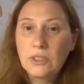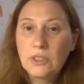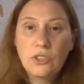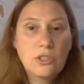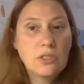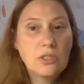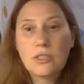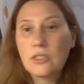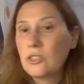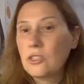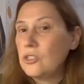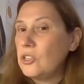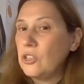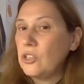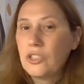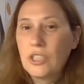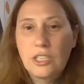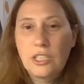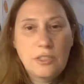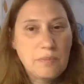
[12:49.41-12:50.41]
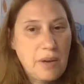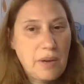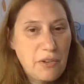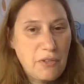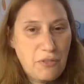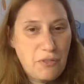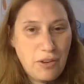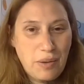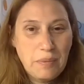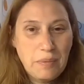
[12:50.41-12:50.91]
It's not just my
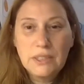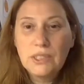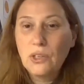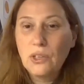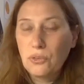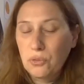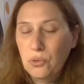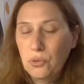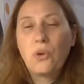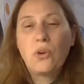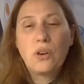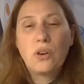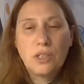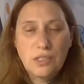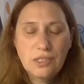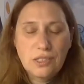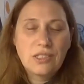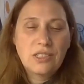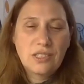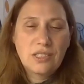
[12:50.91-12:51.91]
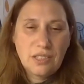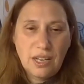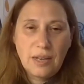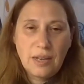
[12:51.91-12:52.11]
family, of course.